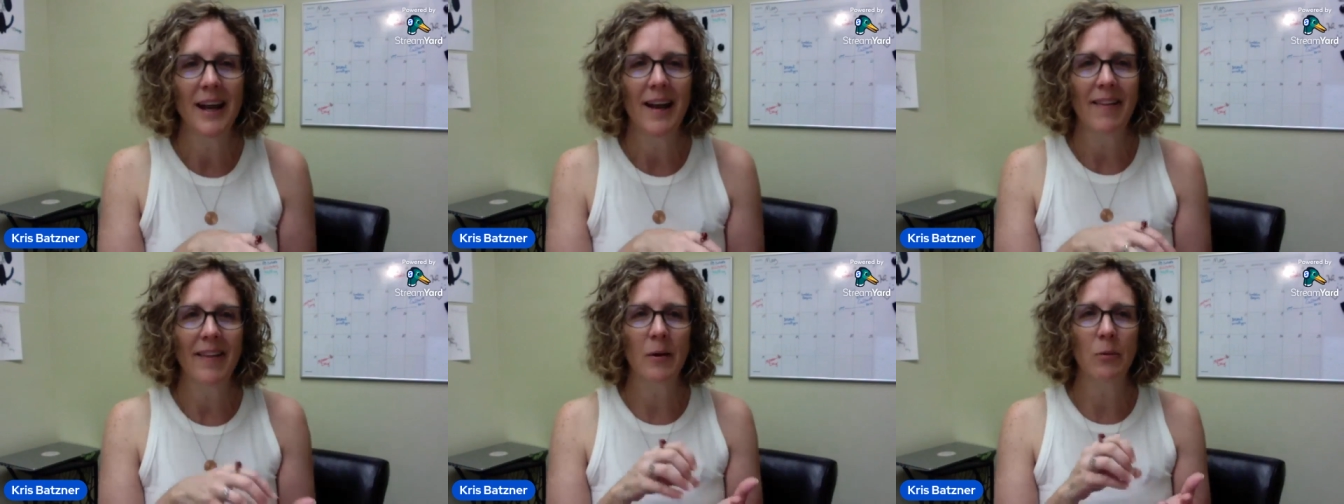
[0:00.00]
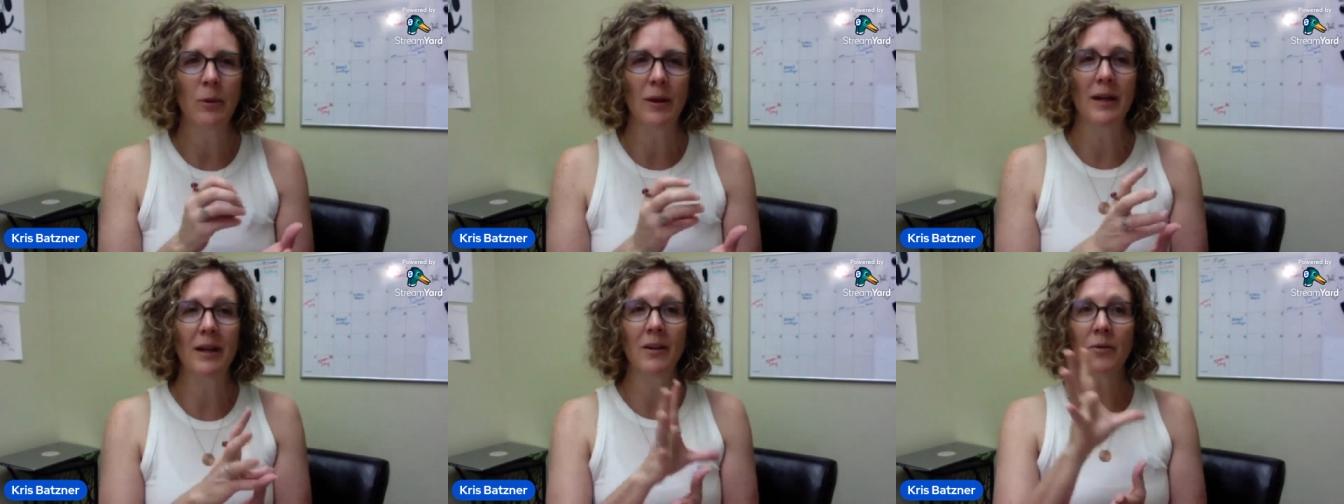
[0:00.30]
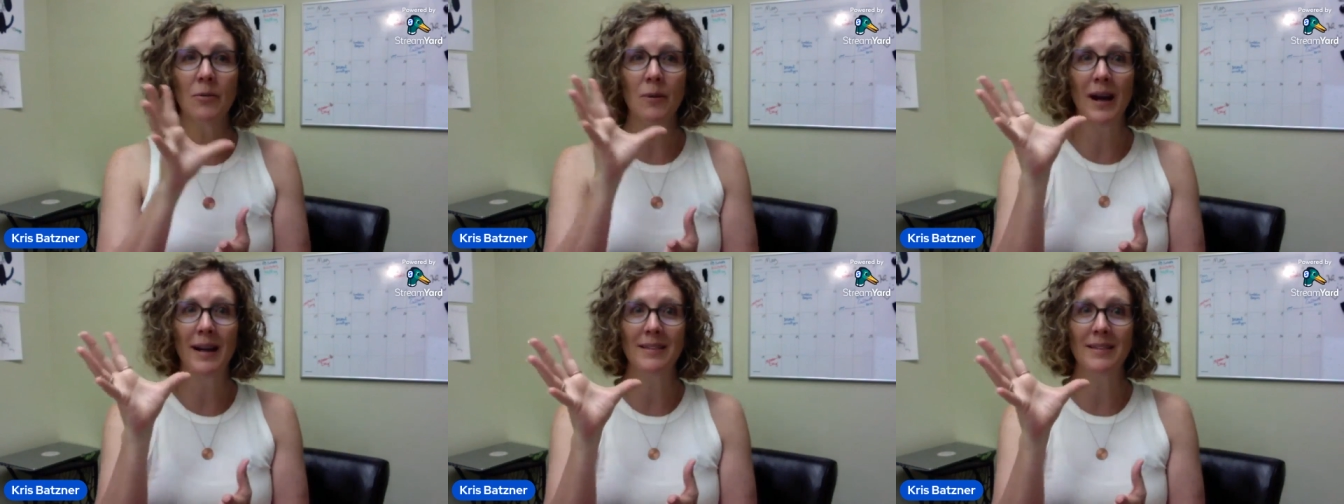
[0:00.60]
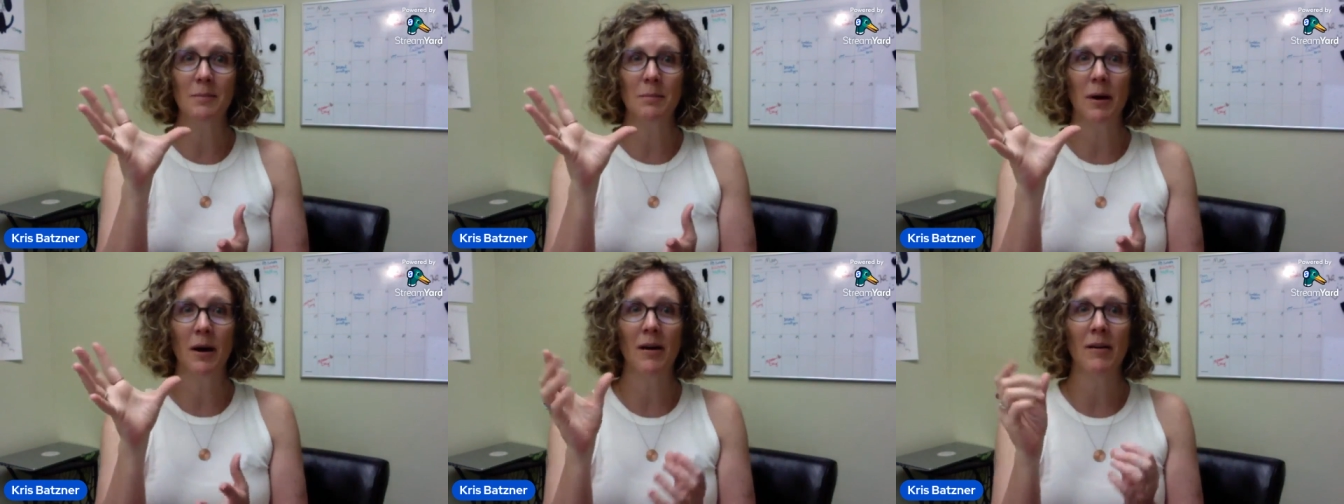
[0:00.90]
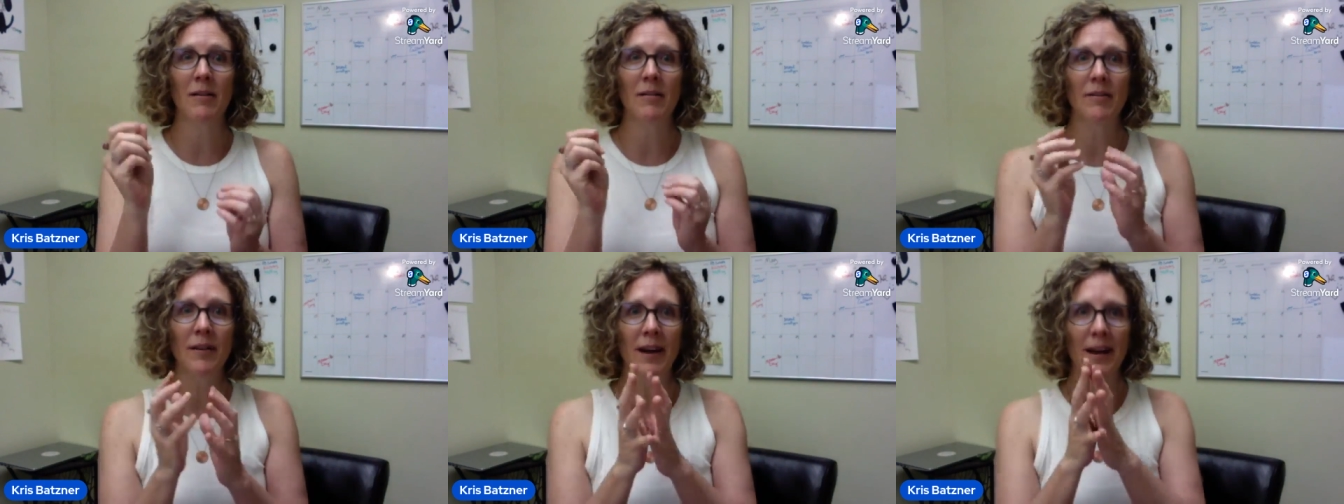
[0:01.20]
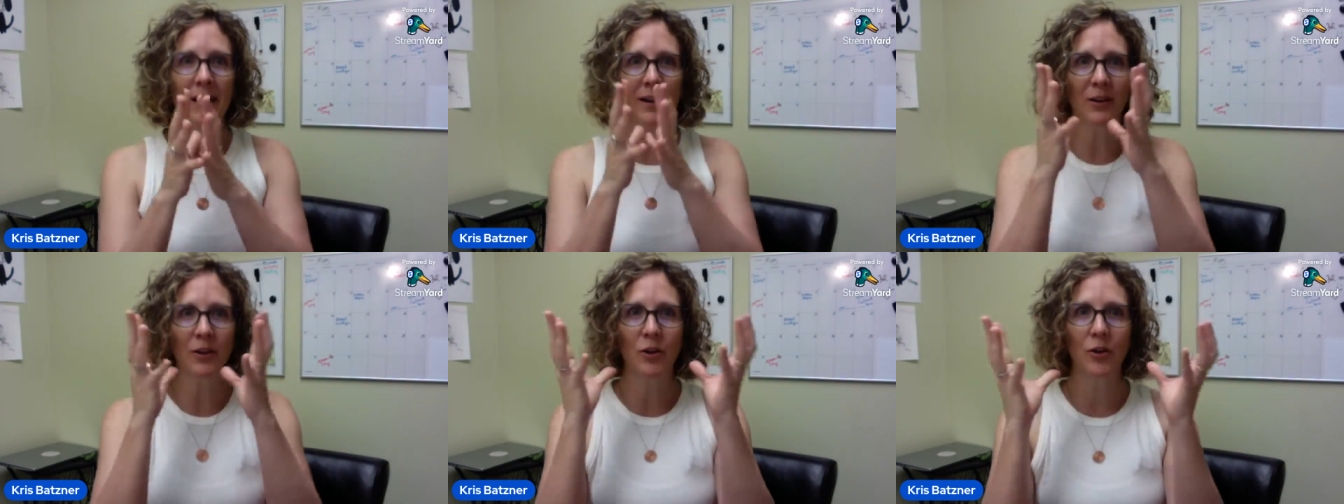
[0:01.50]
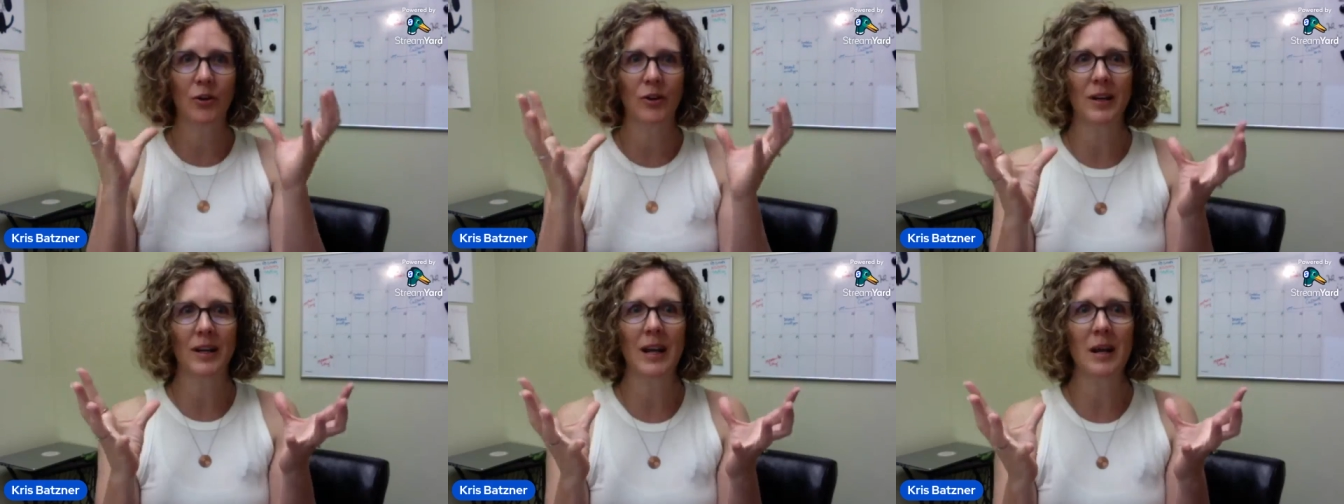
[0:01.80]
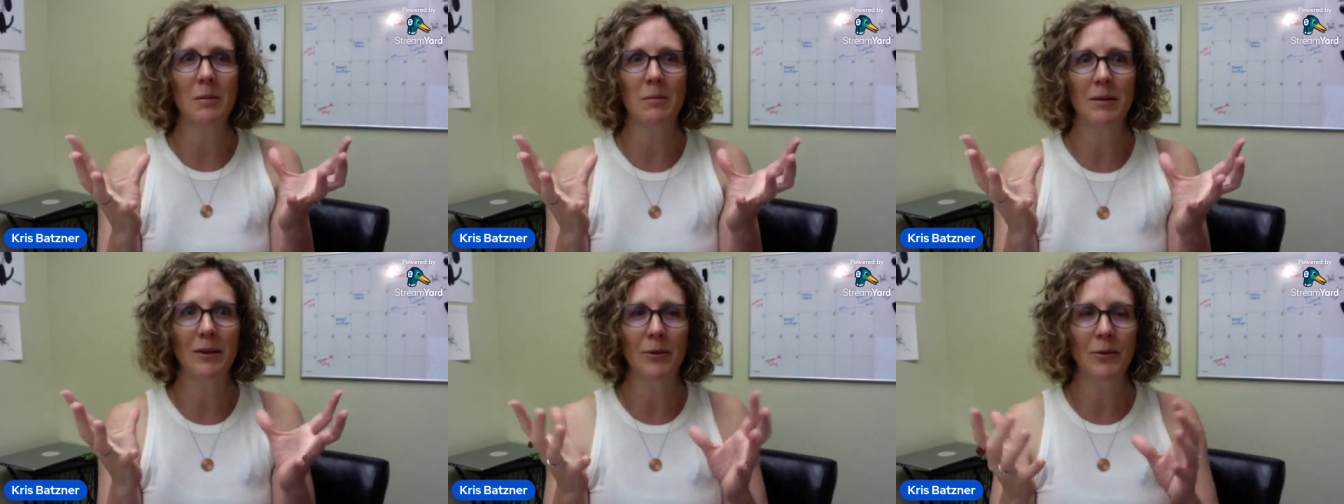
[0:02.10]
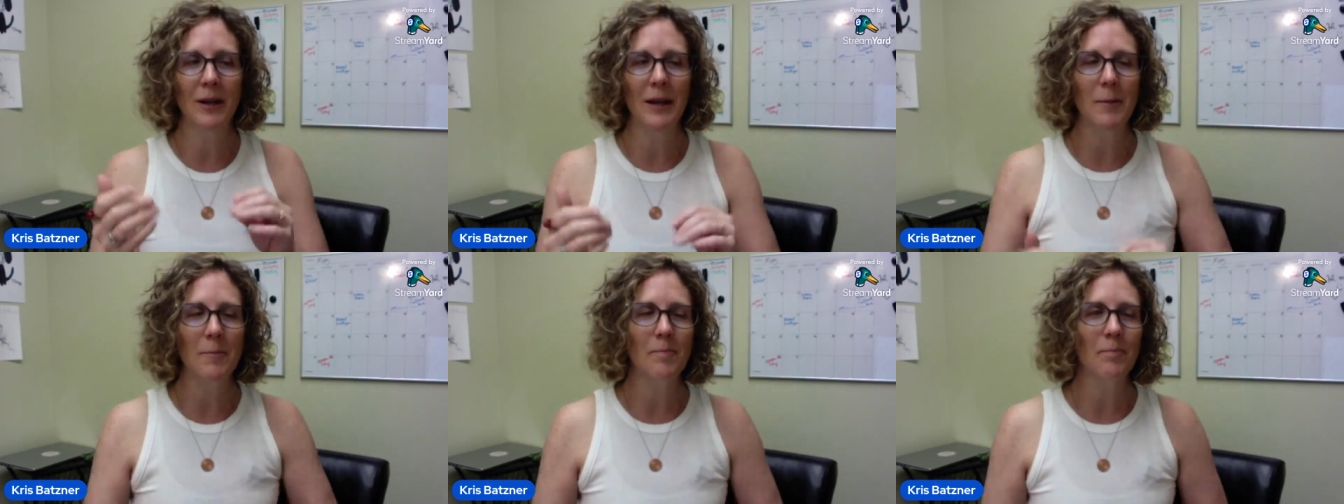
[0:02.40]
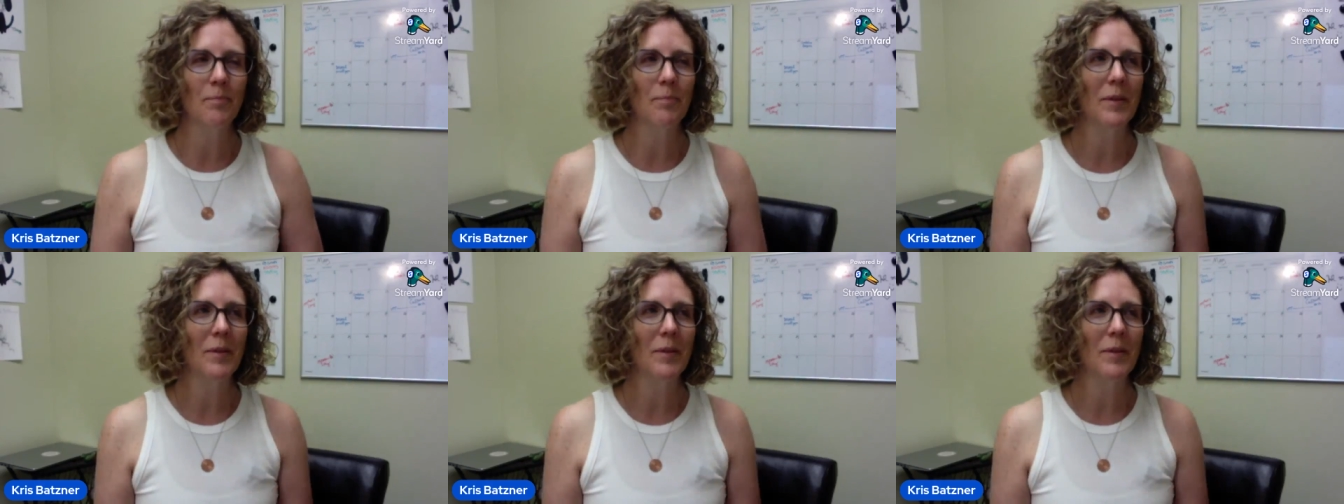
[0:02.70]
that we can rise above and create beauty.